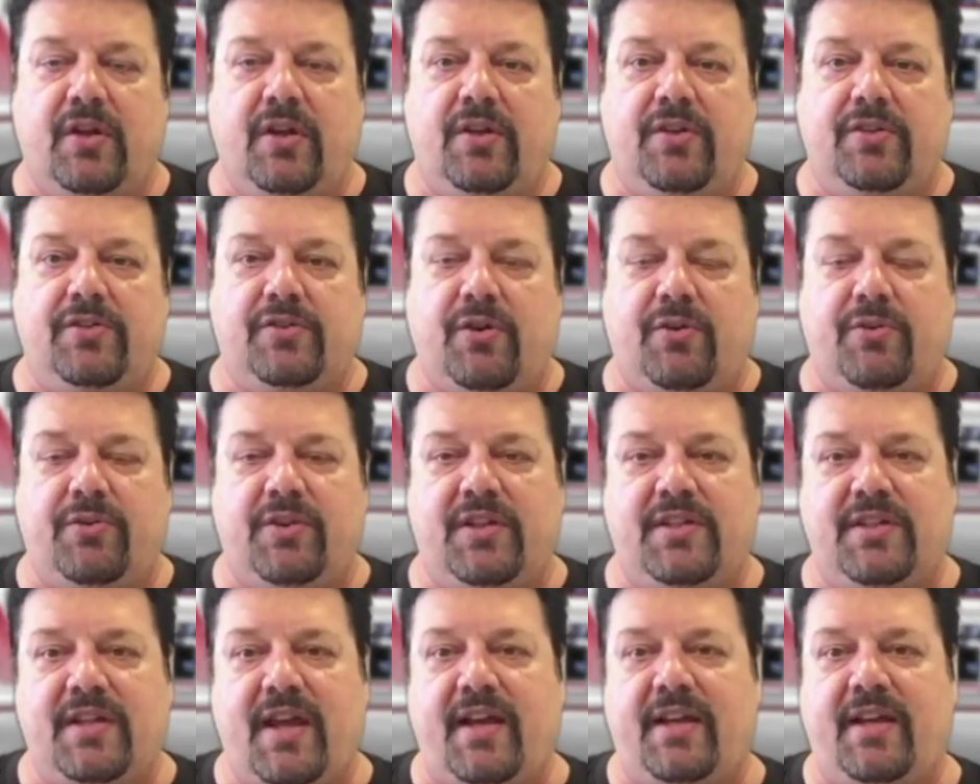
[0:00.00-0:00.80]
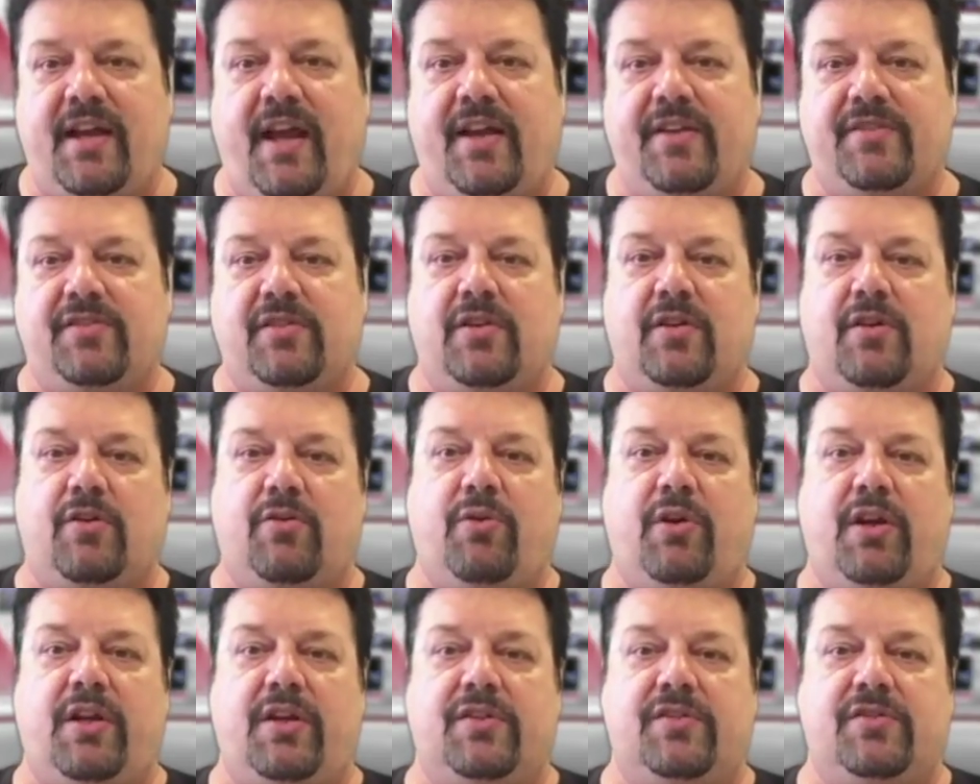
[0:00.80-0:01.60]
So the debt has
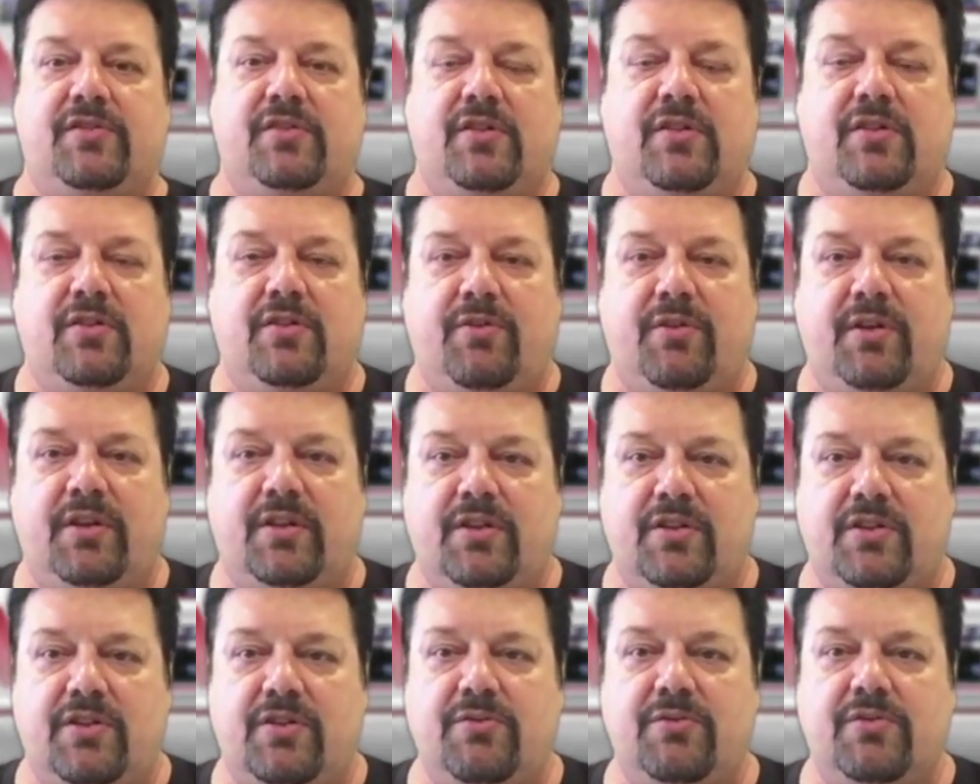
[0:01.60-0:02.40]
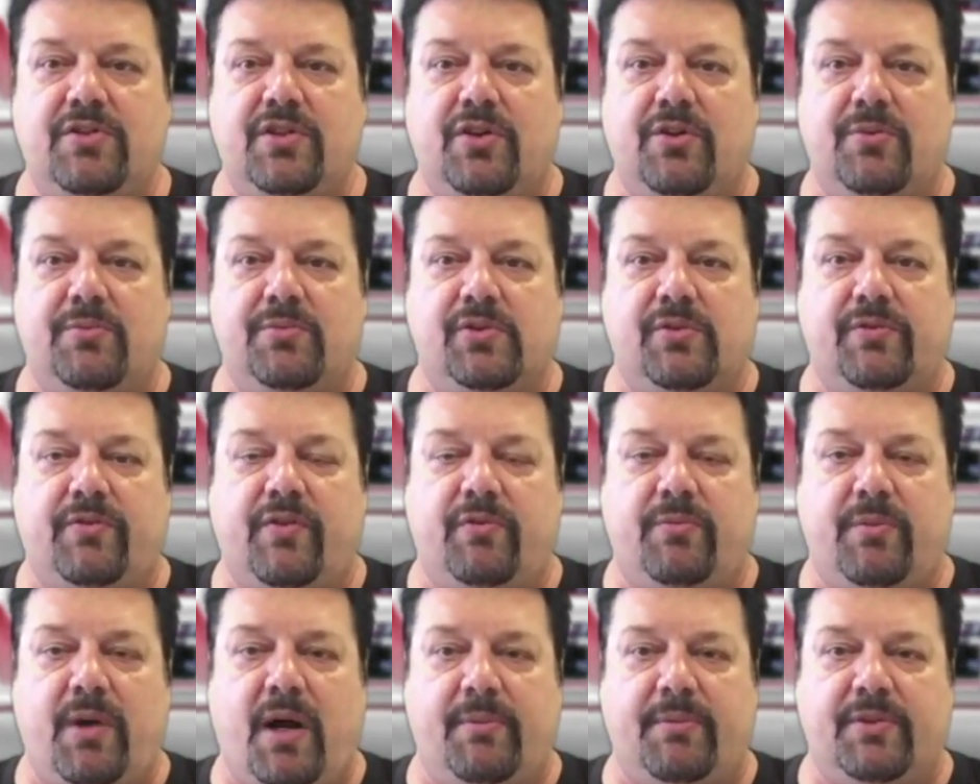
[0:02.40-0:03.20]
increased during the 2 terms of
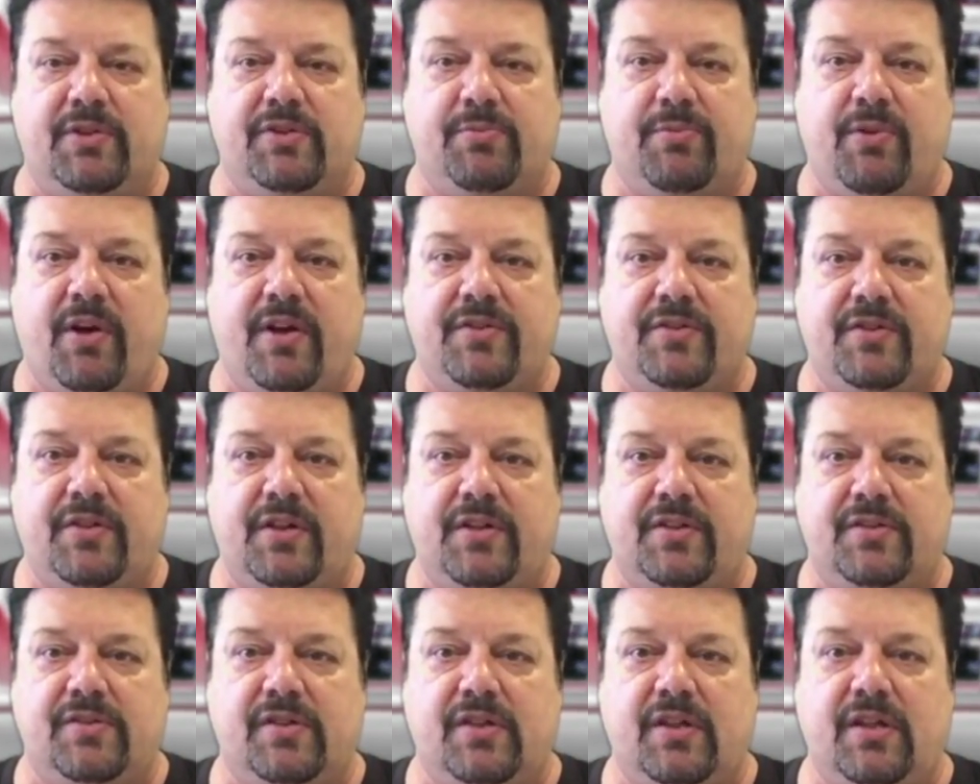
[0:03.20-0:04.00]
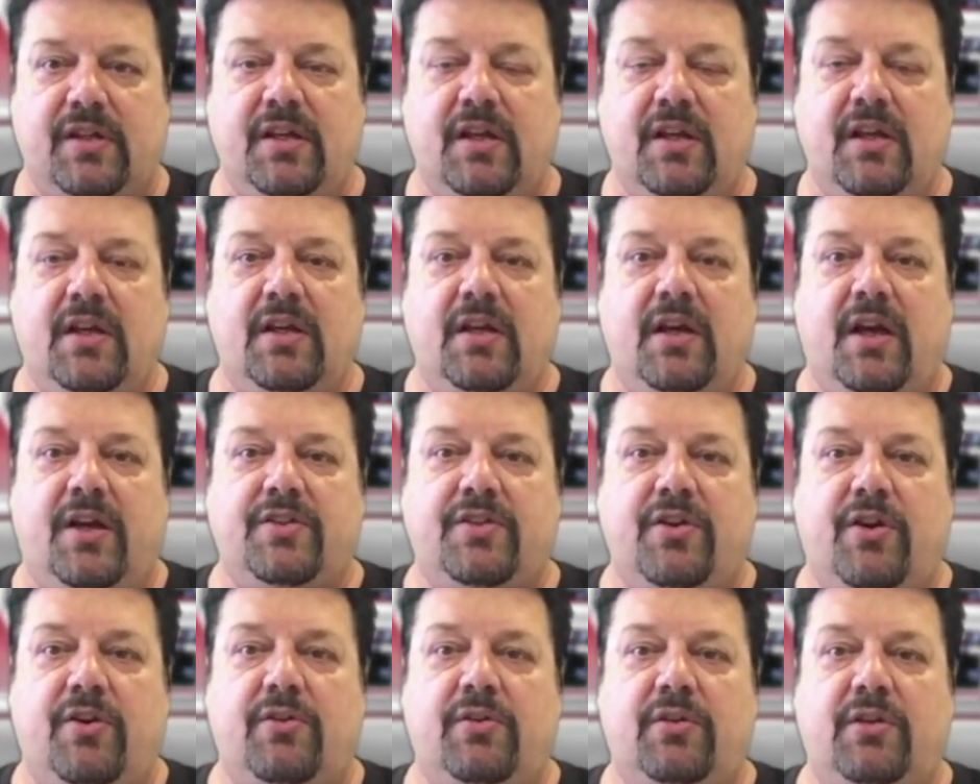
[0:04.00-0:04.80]
Obama's presidency, a
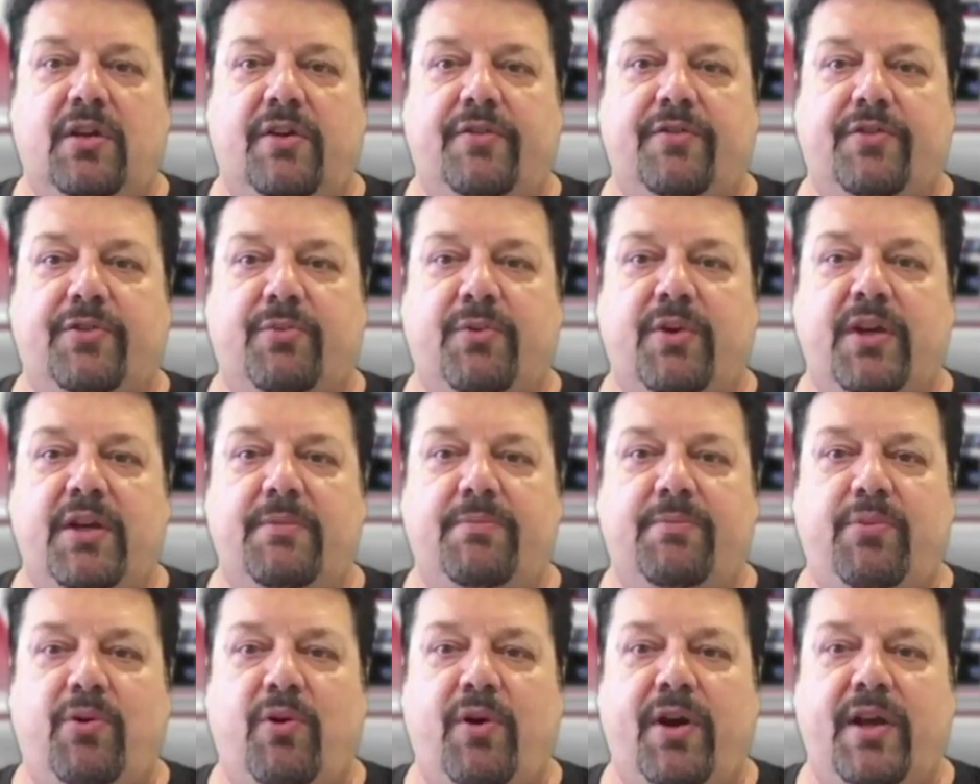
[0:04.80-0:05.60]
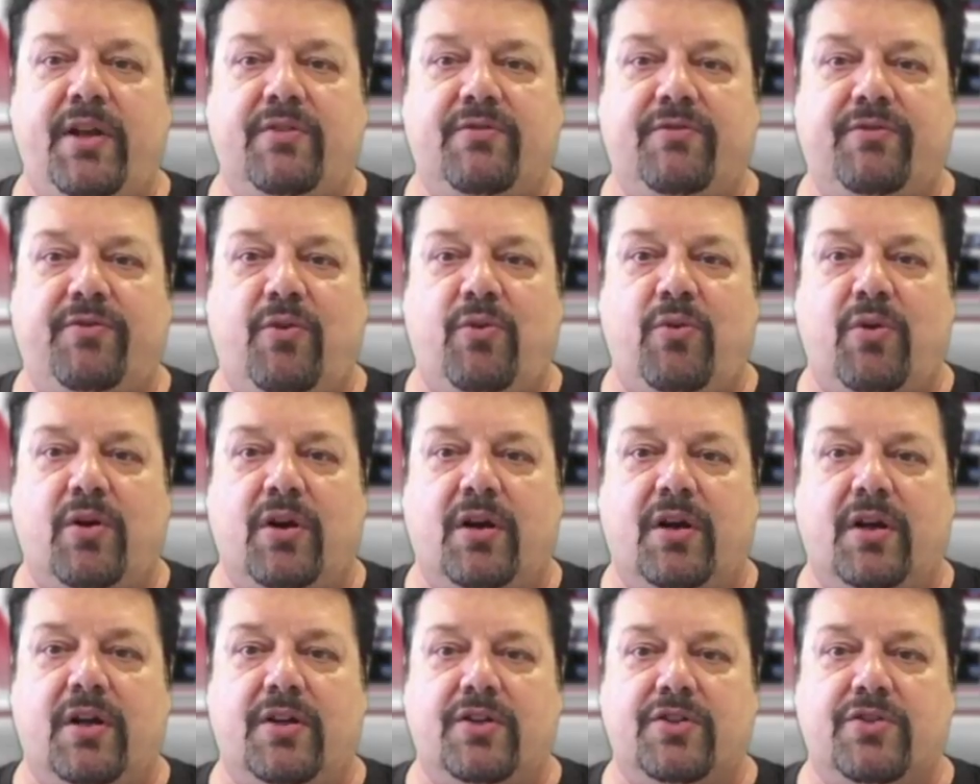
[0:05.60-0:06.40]
total of
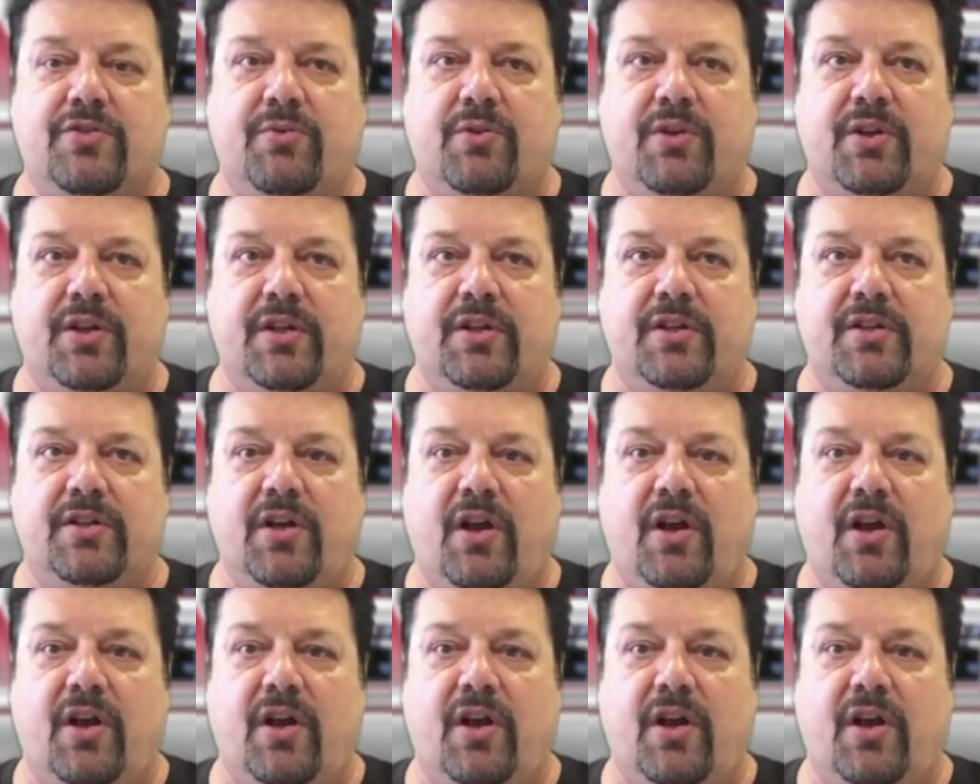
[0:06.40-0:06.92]
$3.4 trillion.